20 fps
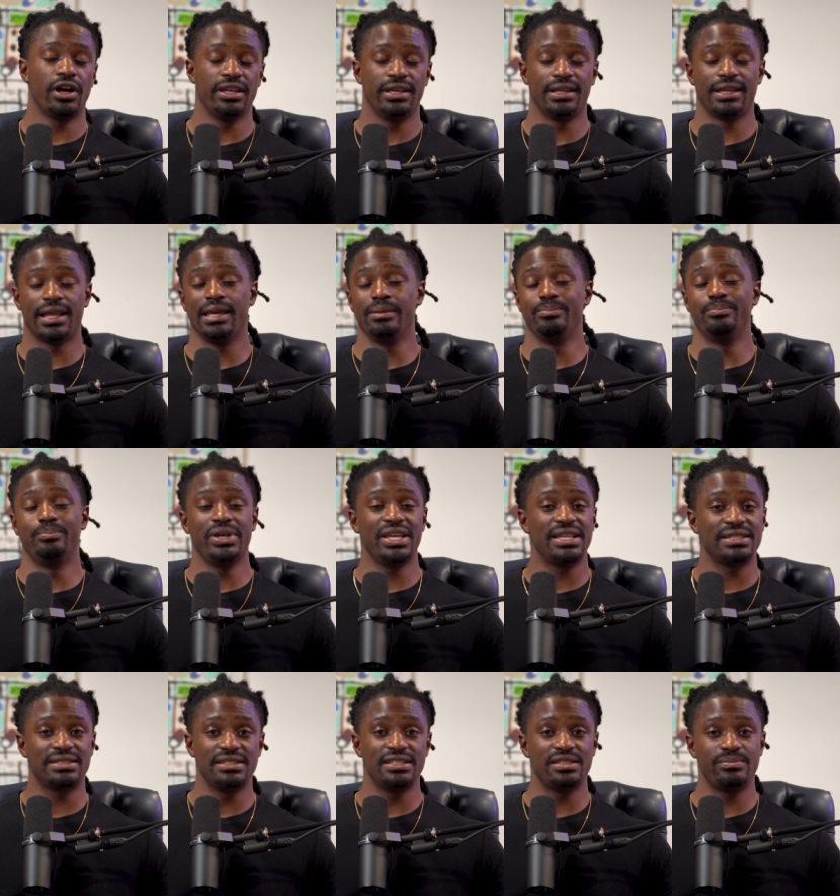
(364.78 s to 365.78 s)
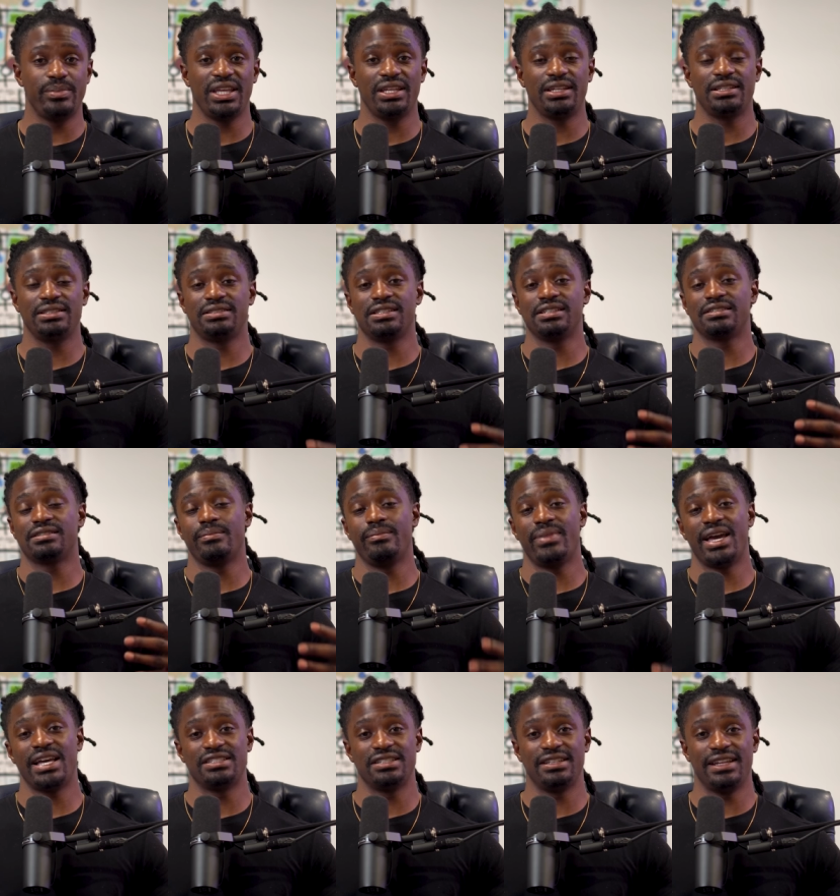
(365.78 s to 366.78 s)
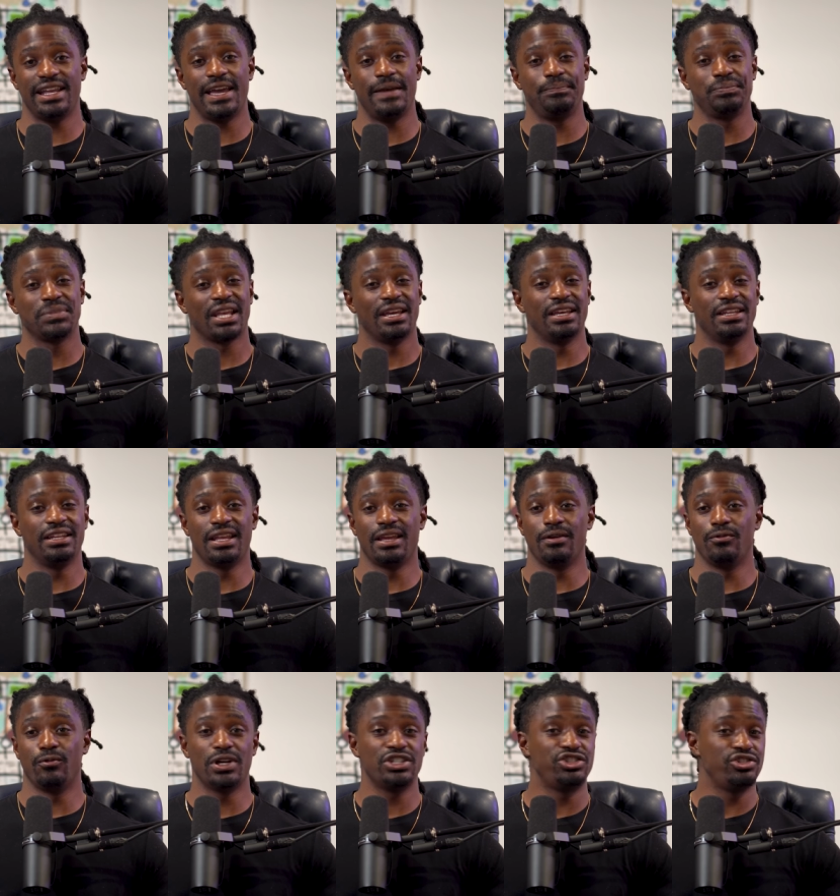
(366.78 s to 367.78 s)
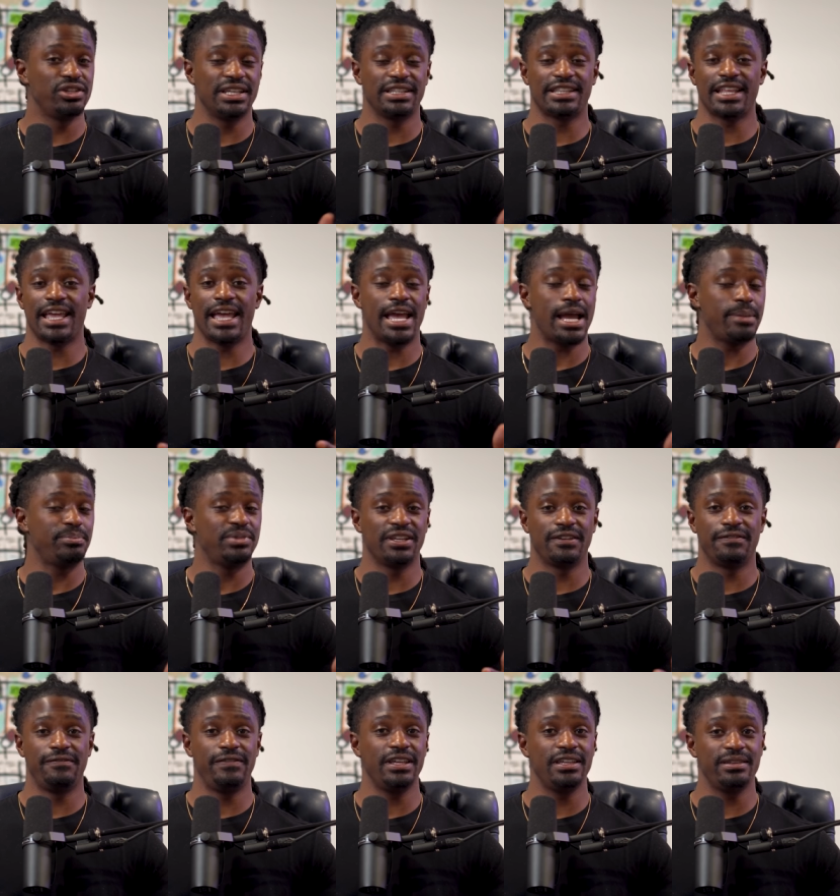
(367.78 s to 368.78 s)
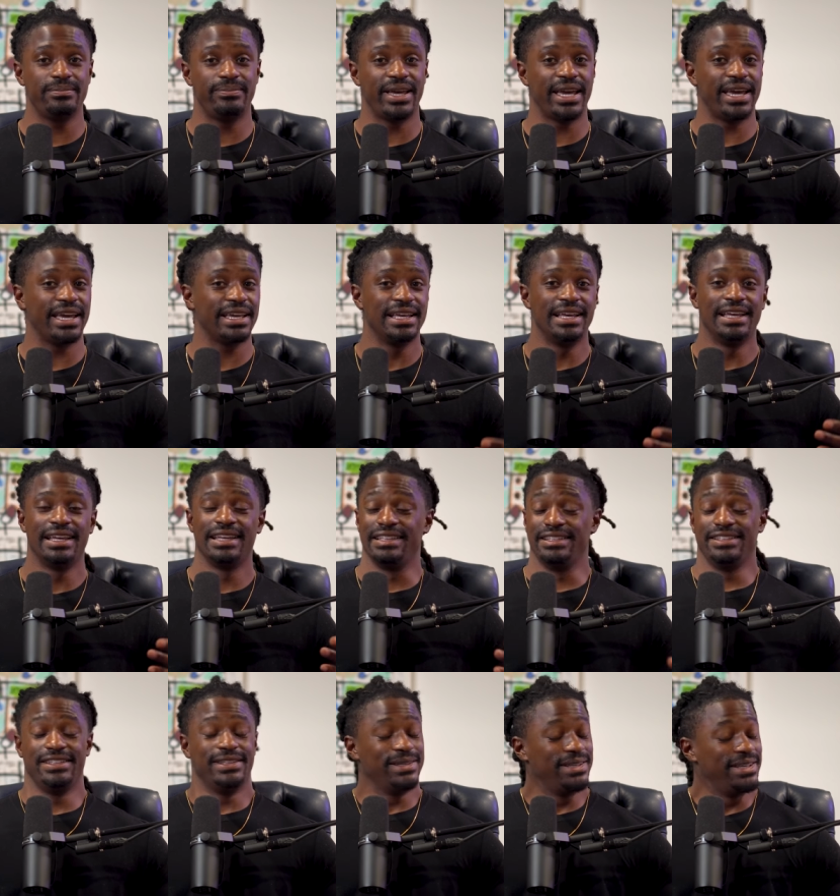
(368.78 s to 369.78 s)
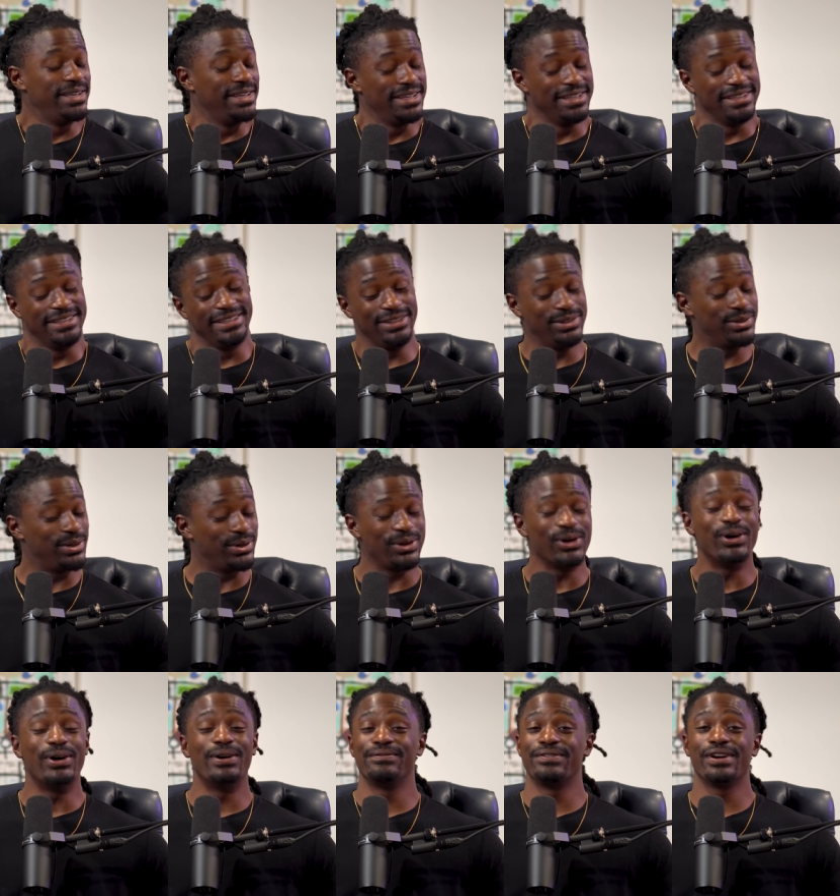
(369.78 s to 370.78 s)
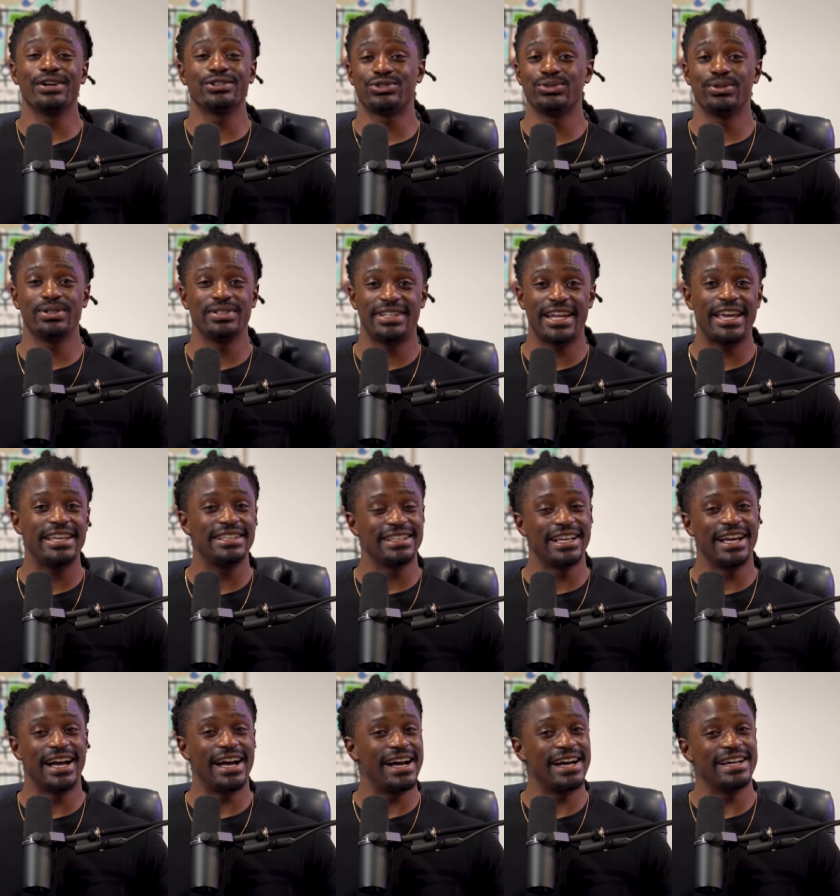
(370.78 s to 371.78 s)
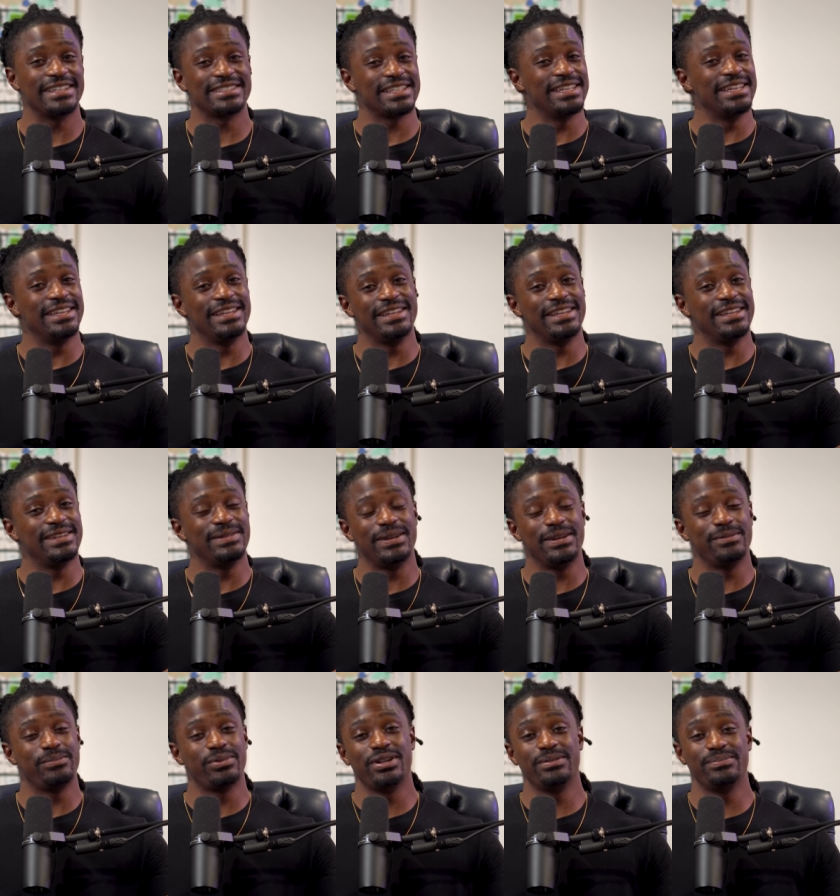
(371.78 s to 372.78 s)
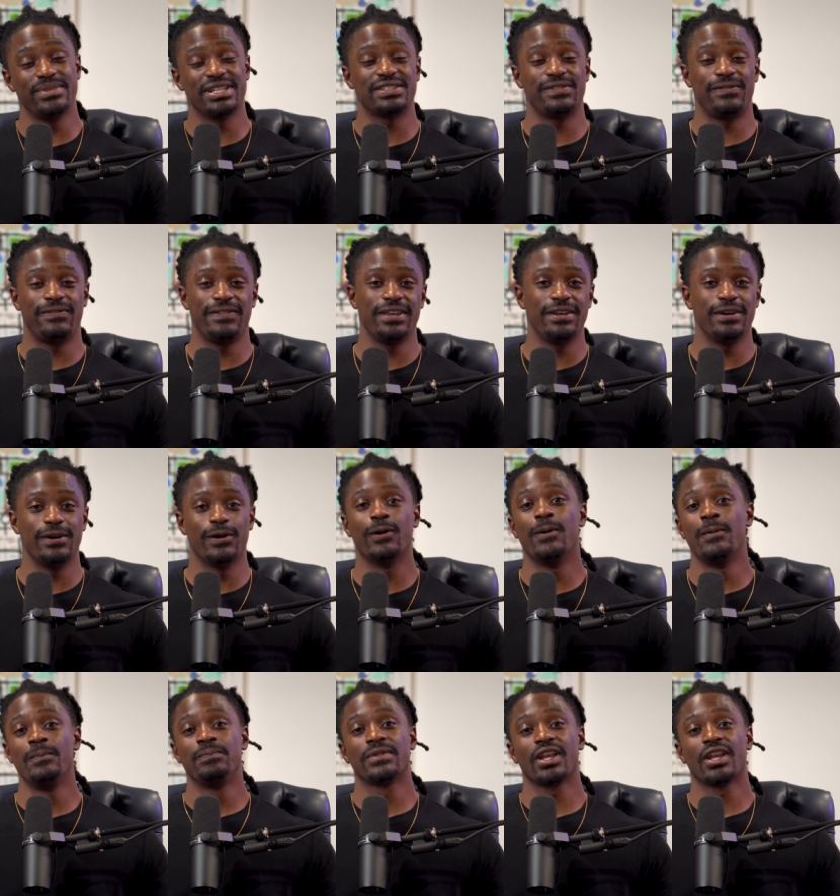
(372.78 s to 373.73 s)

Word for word: are in a business meeting, just imagine that. And then once you get the haptic feedback, you could go on virtual date, guys, and, and, and, pretty much feel